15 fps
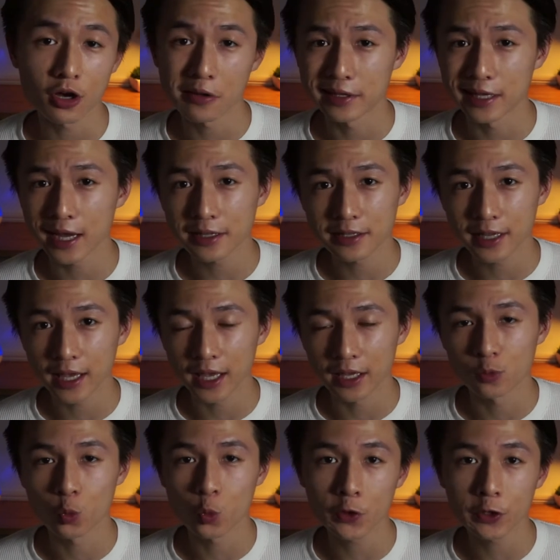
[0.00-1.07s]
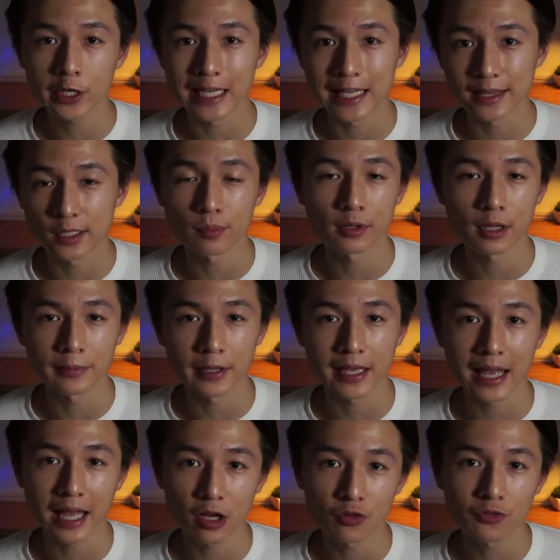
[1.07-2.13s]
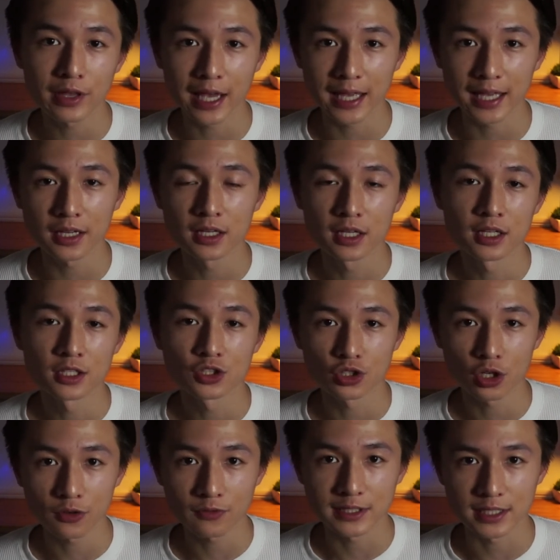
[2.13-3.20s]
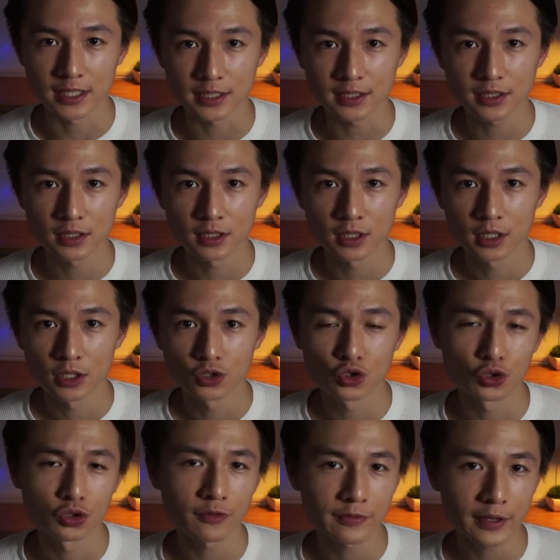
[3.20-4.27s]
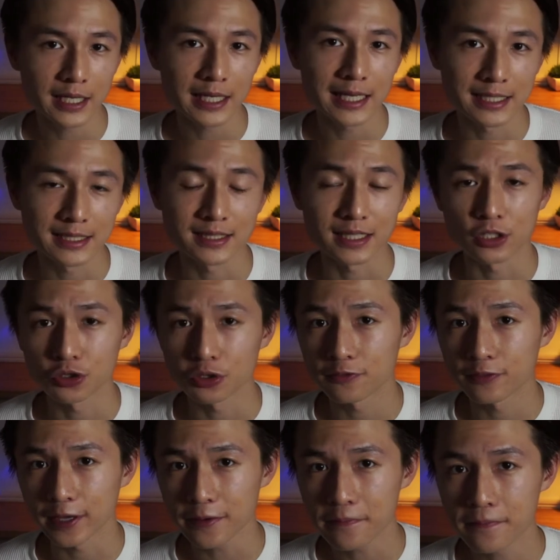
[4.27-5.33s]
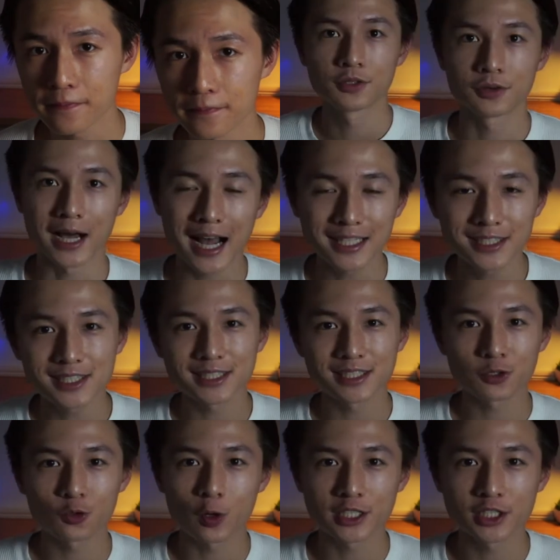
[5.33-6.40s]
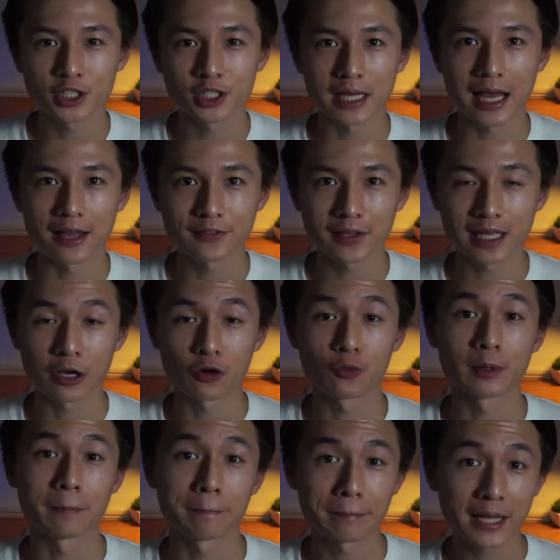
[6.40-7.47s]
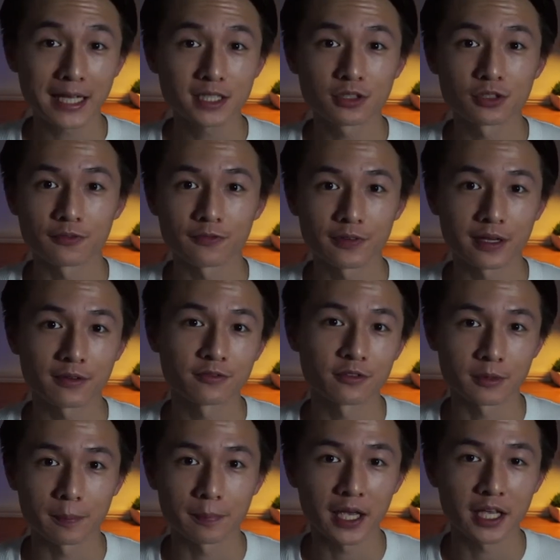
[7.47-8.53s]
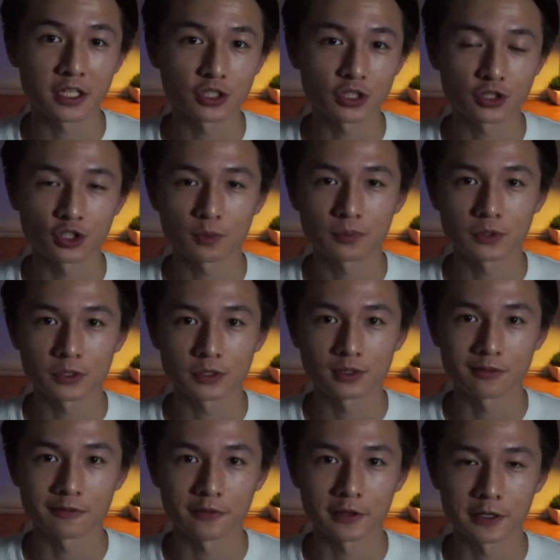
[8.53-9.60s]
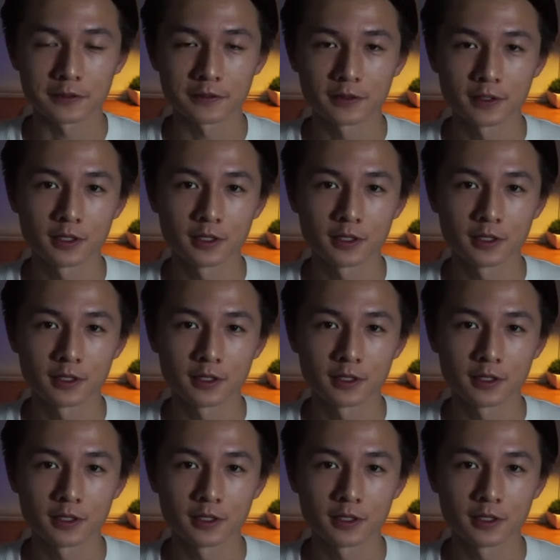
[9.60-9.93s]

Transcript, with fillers: on the other hand, were in the public healthcare services, do you think it is a good thing? To answer this question, I think it will be best to think from the patient's point of view.